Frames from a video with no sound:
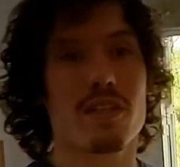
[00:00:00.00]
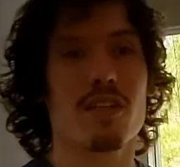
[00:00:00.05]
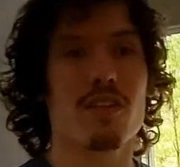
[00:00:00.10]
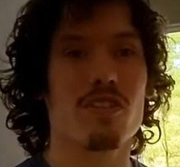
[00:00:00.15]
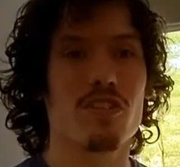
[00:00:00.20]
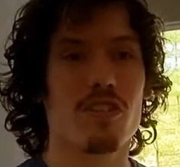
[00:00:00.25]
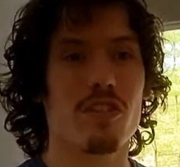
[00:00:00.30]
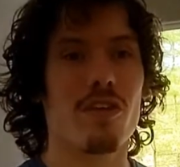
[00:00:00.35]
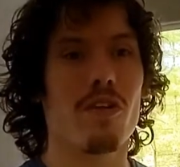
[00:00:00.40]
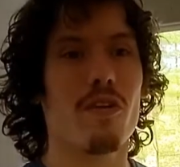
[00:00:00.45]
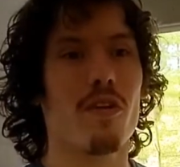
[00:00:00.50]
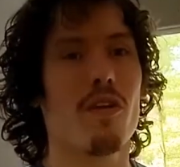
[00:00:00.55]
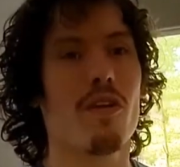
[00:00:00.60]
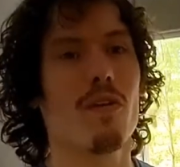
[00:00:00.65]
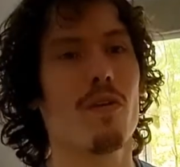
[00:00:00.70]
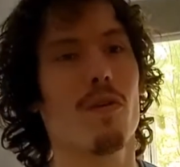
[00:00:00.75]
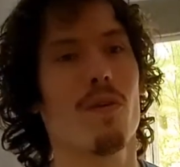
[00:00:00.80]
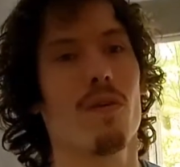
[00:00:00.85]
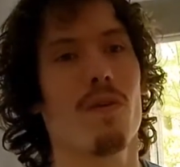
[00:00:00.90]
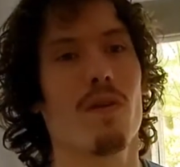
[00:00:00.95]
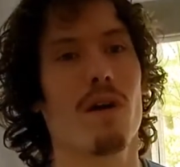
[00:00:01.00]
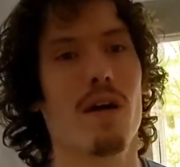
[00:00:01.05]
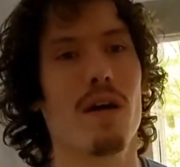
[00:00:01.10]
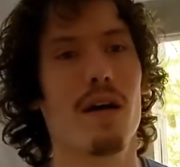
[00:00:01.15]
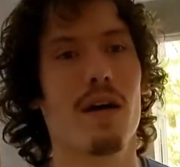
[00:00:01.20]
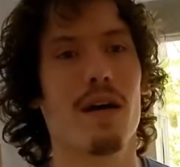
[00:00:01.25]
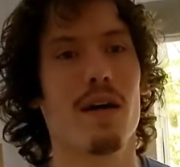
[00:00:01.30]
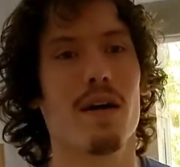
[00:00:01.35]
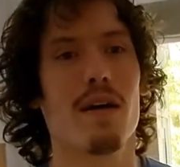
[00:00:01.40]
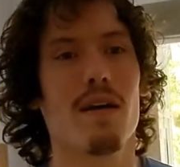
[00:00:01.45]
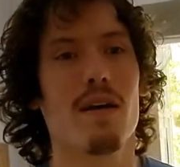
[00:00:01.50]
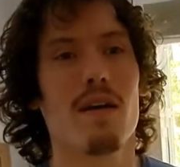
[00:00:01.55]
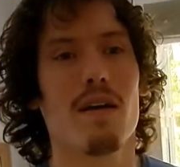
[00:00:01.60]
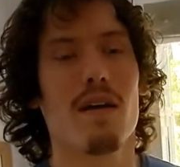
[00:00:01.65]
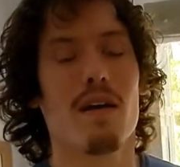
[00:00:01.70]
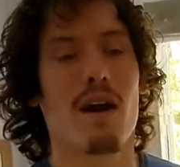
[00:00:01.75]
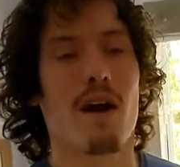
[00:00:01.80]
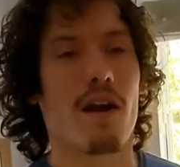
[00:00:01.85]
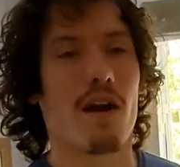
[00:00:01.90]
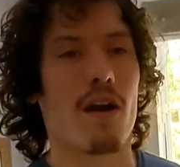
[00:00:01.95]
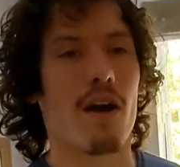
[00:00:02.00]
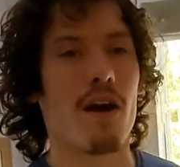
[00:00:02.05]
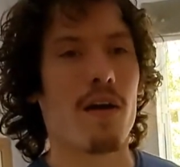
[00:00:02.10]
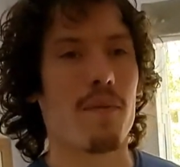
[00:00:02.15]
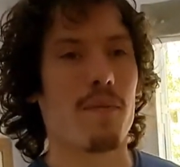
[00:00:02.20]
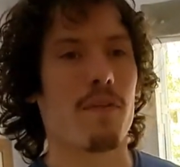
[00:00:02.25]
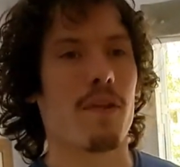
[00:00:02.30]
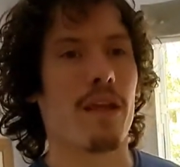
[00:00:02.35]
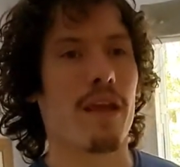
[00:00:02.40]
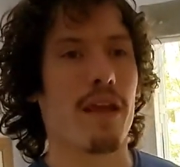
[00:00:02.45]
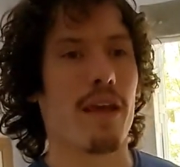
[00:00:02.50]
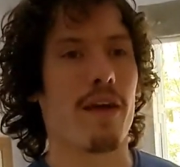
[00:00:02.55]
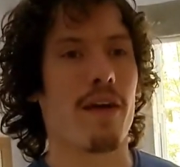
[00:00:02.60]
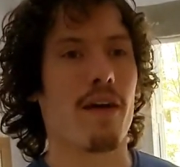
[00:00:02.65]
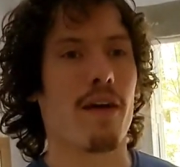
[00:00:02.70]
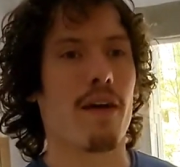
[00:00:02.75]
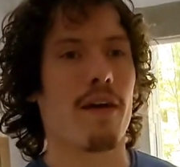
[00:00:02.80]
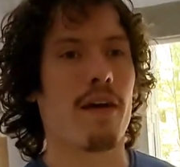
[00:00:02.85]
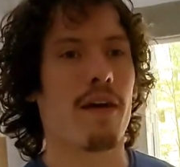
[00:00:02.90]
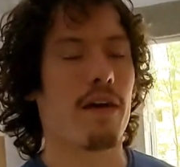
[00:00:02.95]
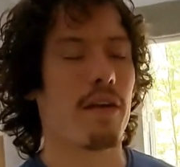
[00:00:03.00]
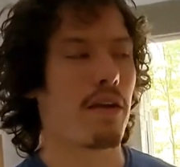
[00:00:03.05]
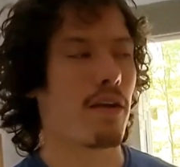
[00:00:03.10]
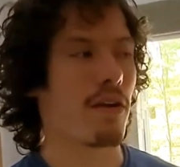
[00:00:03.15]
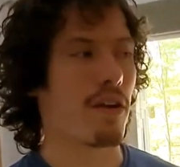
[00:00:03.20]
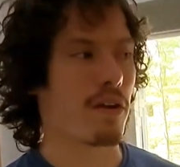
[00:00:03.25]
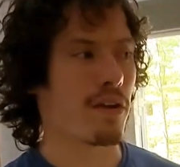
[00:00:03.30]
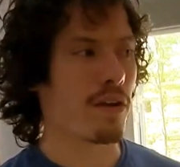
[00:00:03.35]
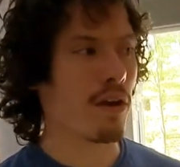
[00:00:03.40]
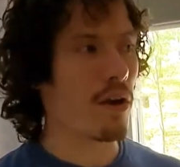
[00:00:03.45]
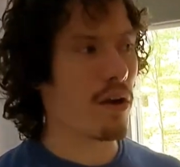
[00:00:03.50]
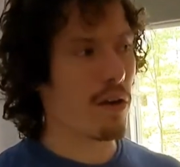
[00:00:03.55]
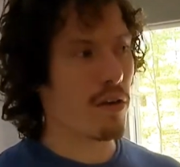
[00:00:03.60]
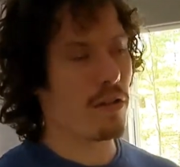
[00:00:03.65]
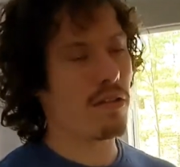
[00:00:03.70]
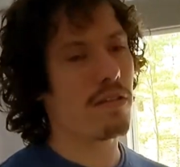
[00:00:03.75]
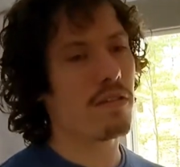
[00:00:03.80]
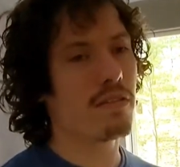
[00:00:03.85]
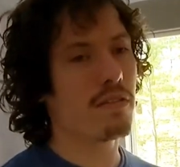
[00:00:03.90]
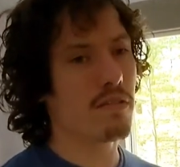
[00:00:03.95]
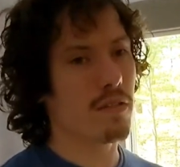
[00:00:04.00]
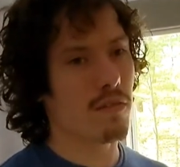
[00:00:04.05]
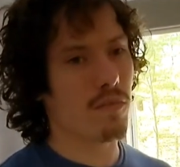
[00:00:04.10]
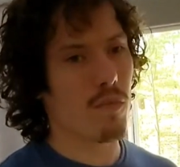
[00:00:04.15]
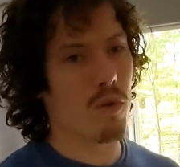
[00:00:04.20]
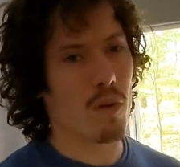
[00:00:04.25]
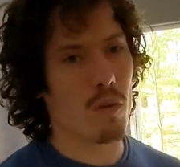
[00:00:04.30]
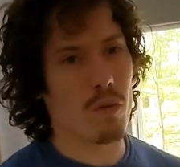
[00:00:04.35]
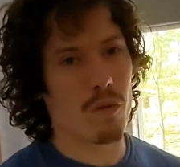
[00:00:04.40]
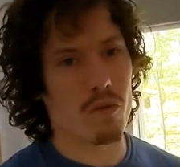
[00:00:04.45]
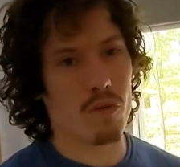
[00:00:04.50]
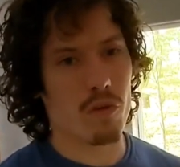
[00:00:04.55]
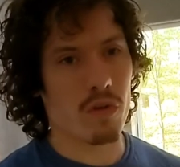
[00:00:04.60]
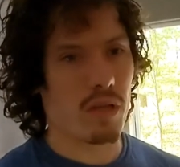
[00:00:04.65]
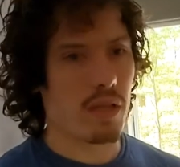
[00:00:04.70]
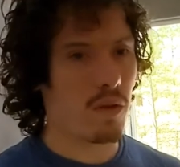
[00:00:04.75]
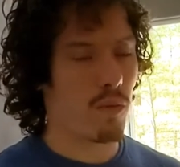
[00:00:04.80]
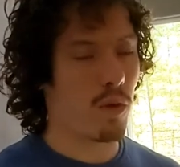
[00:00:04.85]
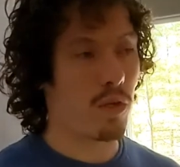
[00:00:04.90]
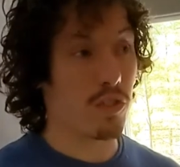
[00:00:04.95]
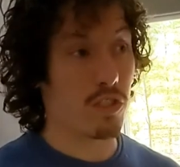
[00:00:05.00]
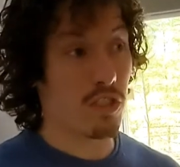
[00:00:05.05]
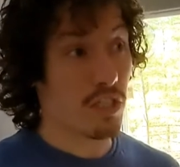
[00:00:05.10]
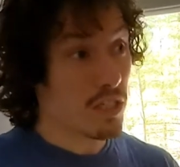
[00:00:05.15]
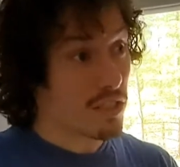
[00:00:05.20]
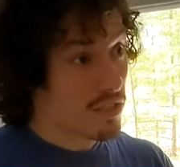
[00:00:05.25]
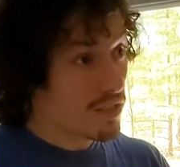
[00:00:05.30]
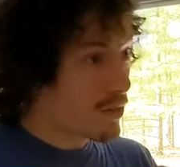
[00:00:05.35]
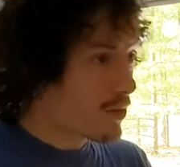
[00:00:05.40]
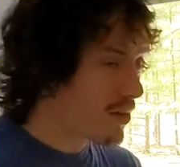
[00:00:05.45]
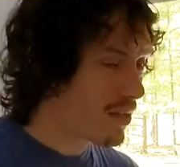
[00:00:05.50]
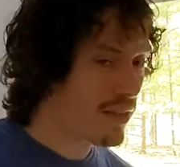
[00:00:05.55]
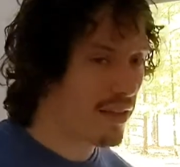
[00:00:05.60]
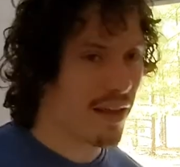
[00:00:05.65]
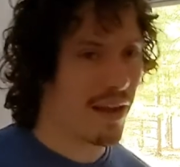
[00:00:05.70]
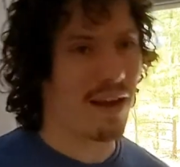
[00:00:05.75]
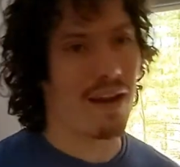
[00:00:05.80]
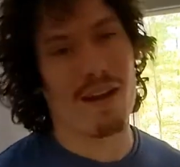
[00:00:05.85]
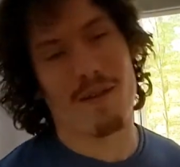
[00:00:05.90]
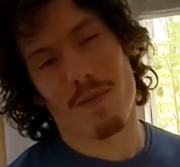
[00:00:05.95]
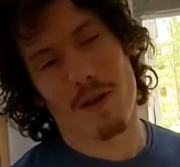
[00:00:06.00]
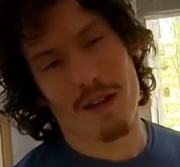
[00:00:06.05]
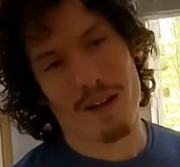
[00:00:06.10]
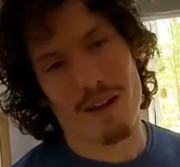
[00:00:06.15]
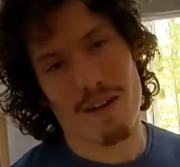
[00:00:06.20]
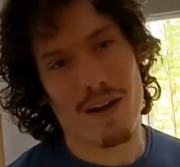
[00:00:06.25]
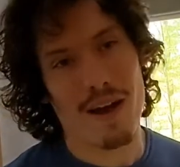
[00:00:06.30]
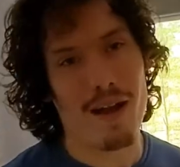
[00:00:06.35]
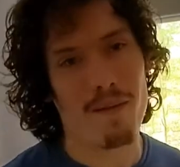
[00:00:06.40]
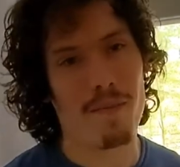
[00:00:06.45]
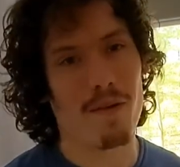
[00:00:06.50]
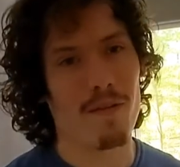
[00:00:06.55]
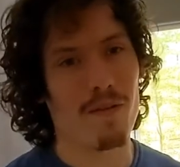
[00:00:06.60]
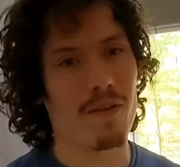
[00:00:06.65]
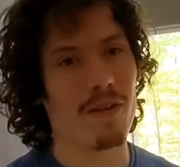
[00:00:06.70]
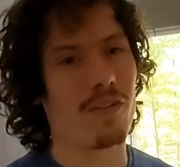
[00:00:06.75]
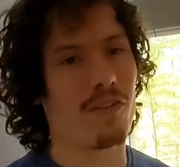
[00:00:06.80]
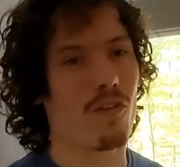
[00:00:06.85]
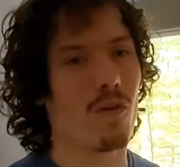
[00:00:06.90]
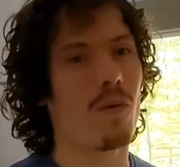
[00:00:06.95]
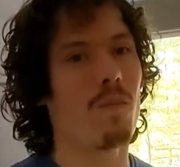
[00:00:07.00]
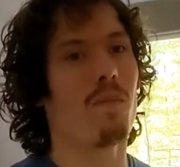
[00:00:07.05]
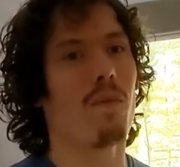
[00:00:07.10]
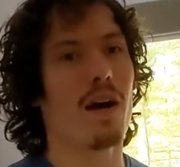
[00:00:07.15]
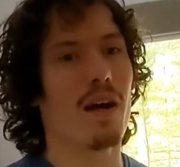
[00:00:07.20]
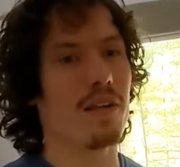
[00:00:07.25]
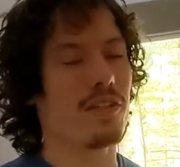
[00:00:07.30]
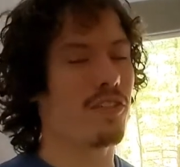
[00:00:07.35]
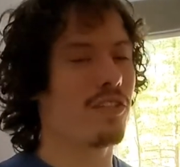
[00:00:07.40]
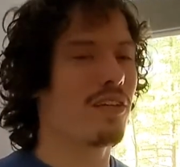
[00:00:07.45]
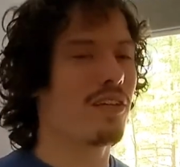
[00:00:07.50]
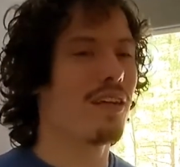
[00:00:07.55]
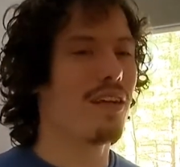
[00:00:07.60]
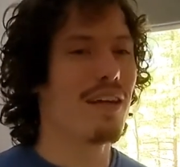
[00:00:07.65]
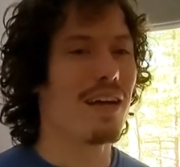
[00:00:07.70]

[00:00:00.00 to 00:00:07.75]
going to show you our update on our gardens and what we're doing, what she's doing there. I'm not going to lie, I'm not really doing much.